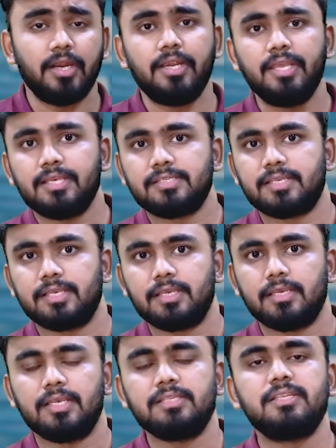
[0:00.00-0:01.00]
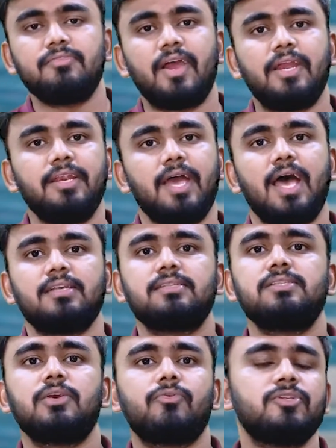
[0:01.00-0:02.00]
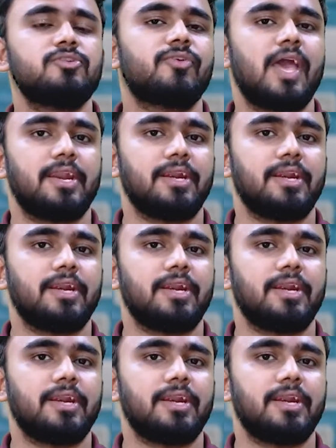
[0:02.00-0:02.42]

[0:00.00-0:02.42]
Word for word: in a D S A is defined as a sequence of